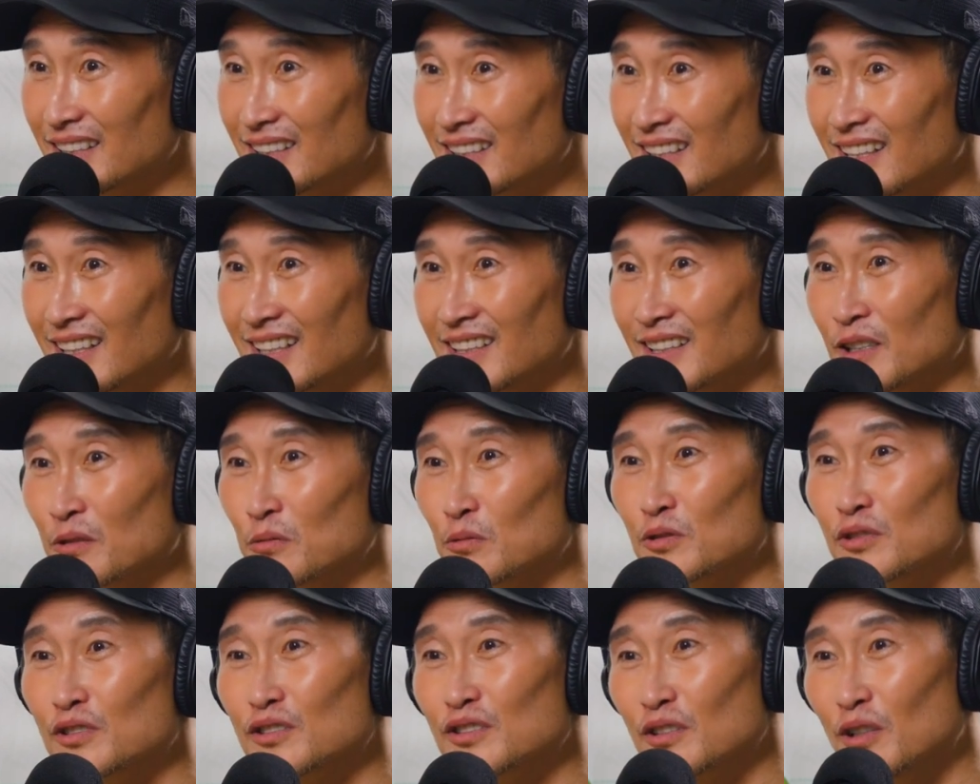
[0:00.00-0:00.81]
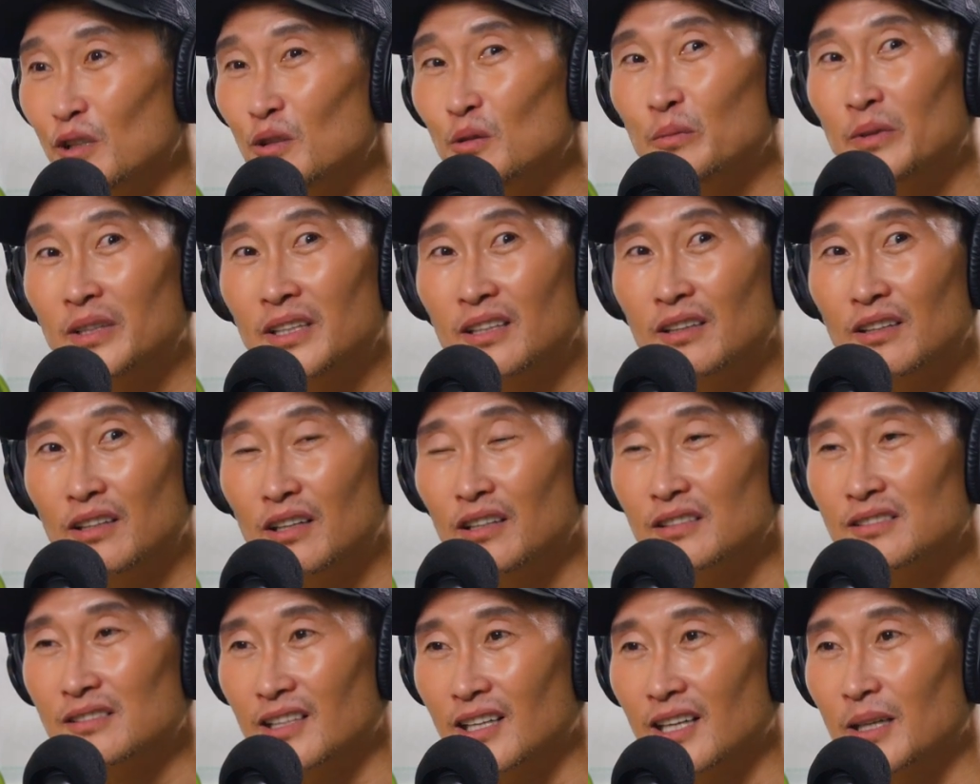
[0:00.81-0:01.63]
Right. And there were so many
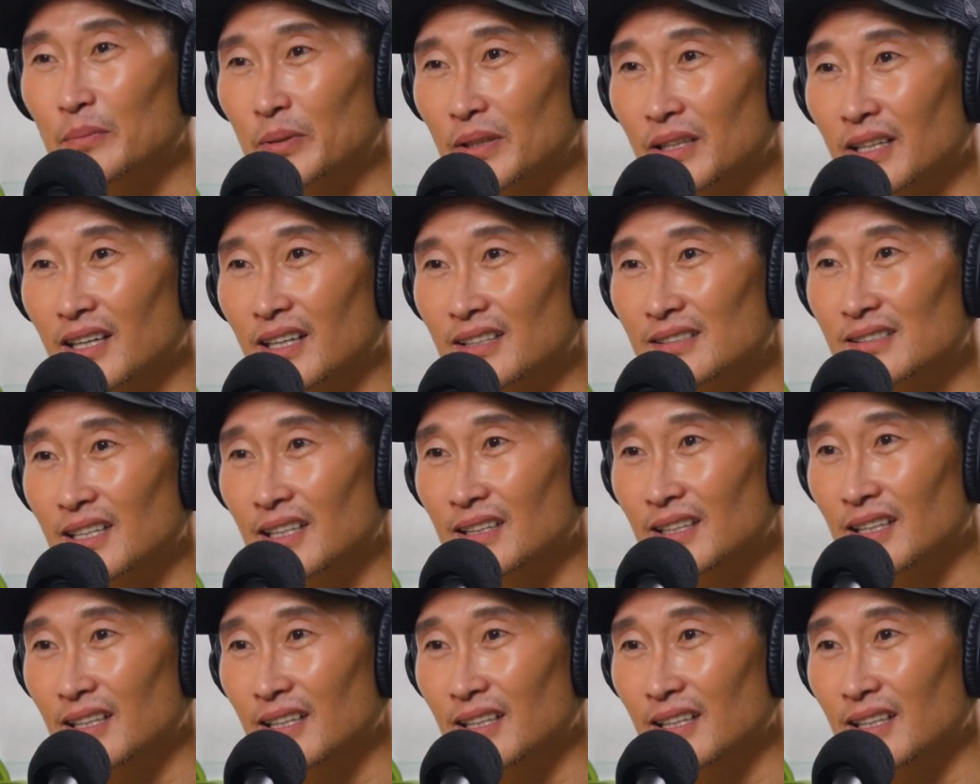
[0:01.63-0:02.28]
lost copycats at